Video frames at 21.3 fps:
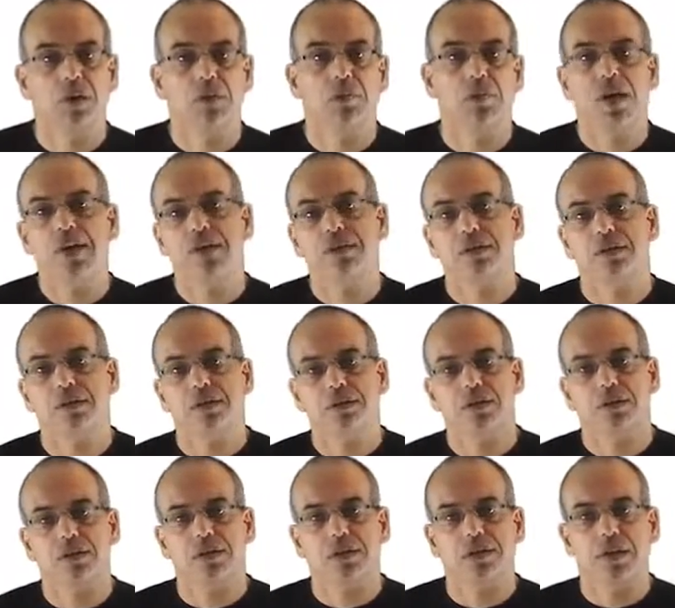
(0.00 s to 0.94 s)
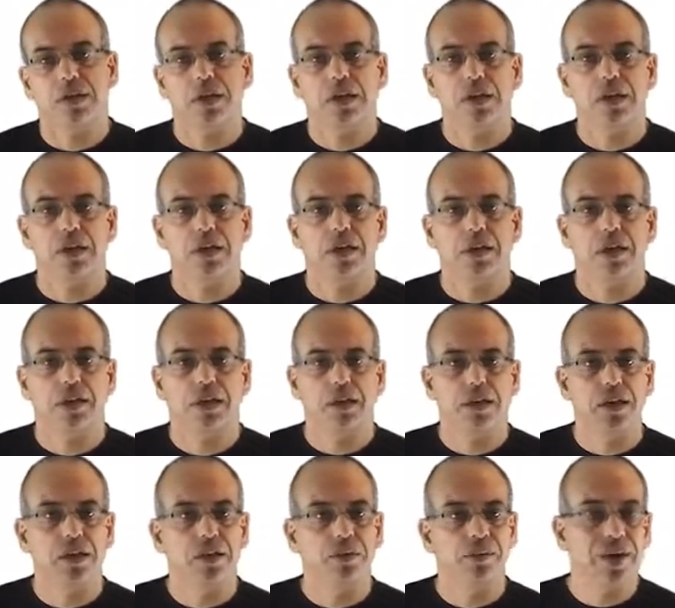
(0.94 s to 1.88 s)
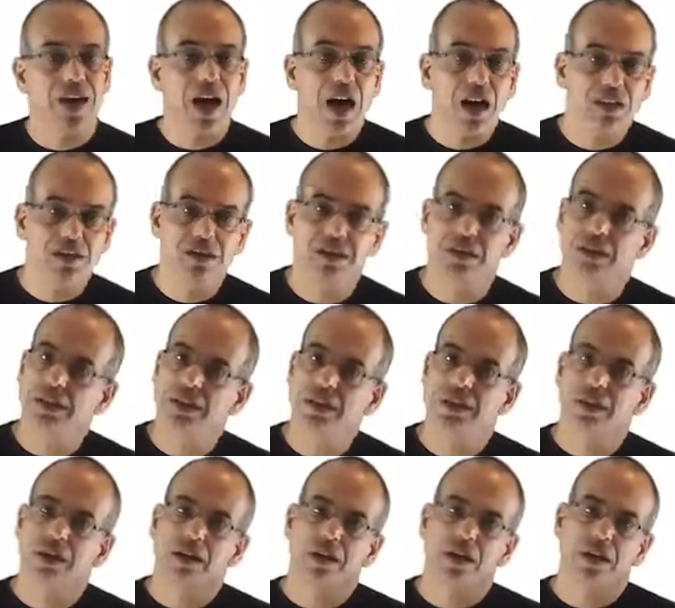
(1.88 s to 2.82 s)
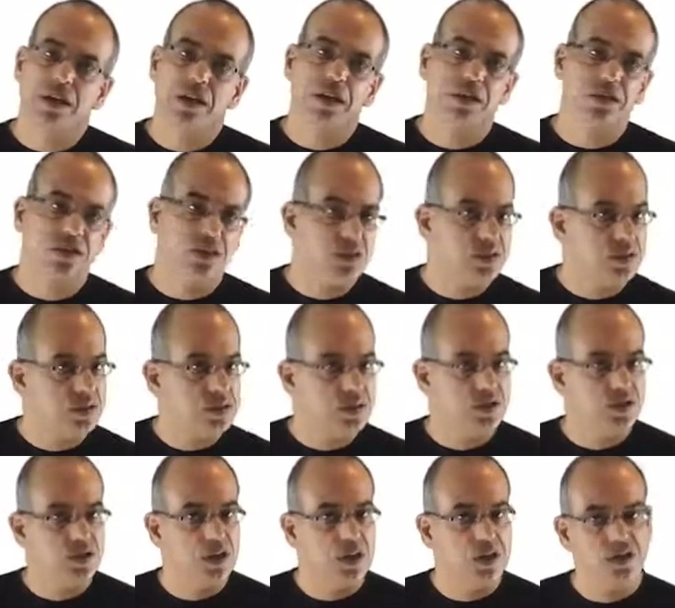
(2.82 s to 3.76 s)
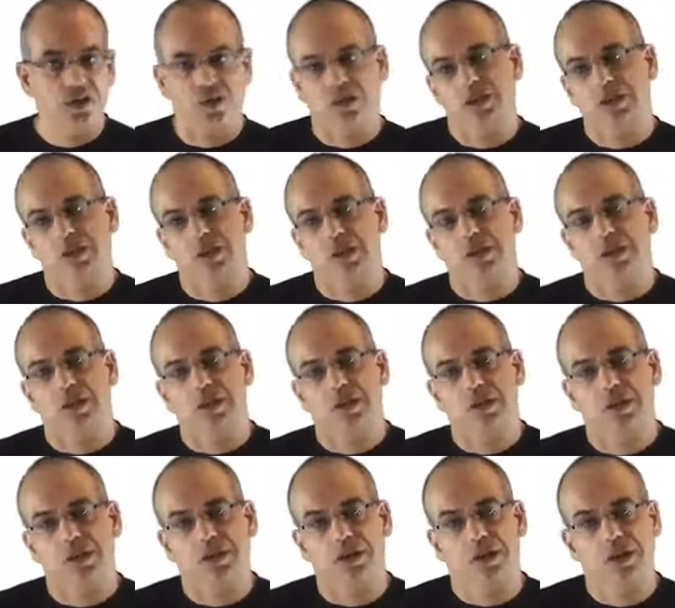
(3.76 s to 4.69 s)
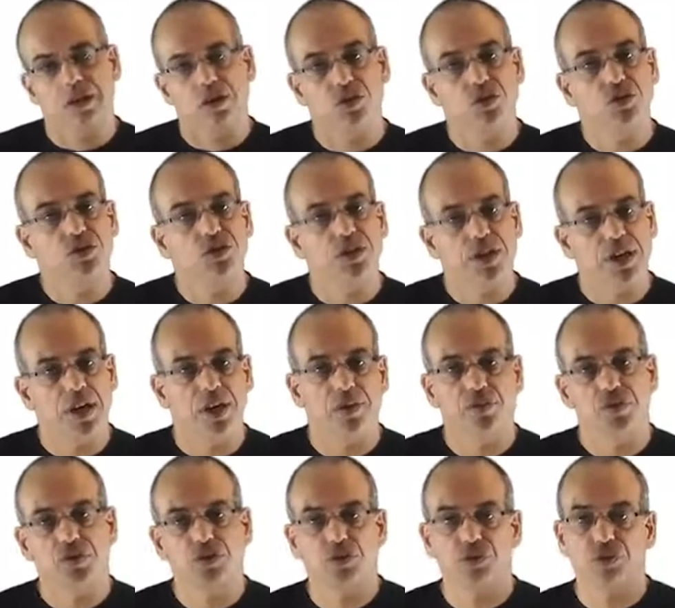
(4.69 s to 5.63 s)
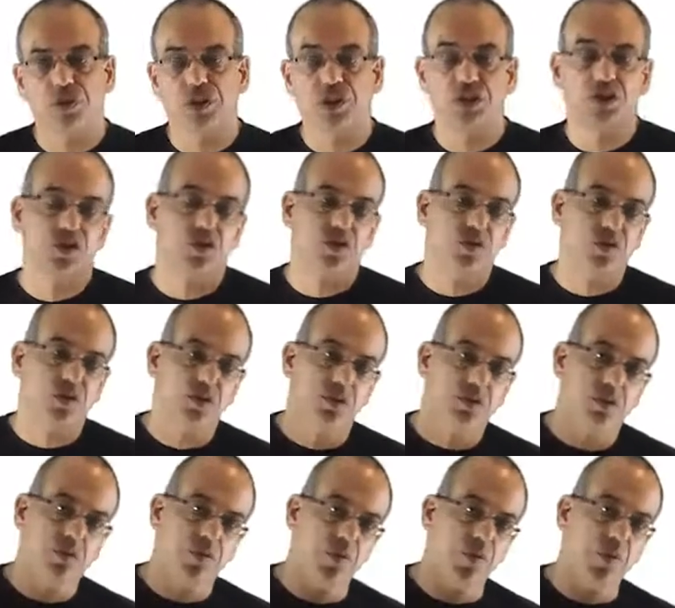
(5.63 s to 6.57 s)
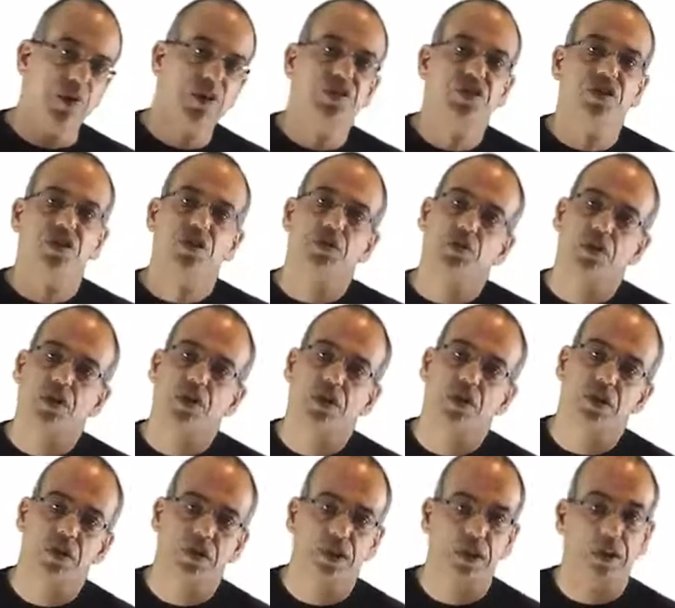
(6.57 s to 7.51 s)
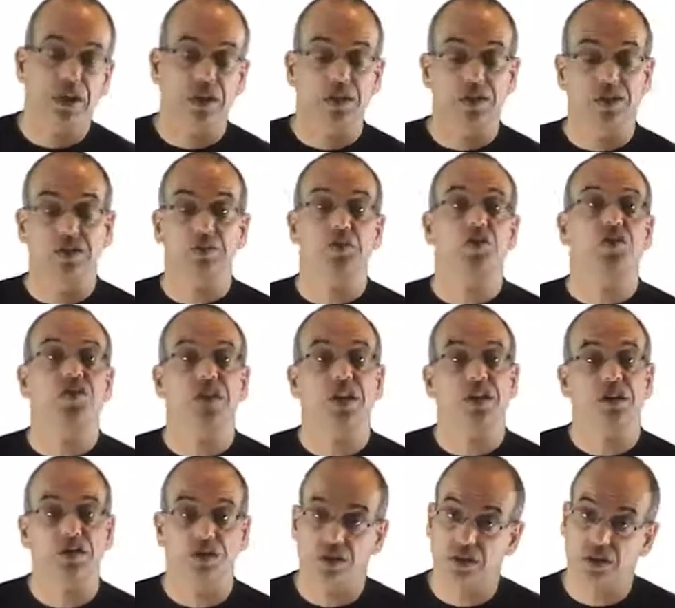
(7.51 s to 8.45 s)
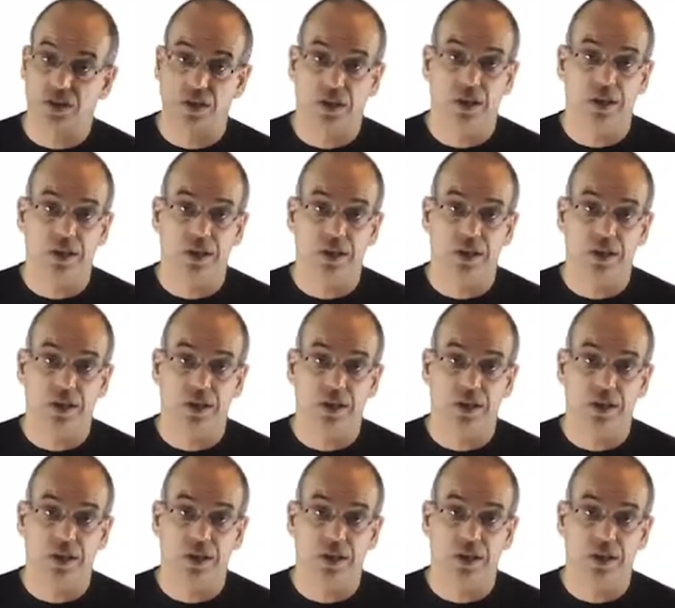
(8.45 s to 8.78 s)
But uh, in reality, it's just uh, uh good enough to reach reasonable uh, simultaneous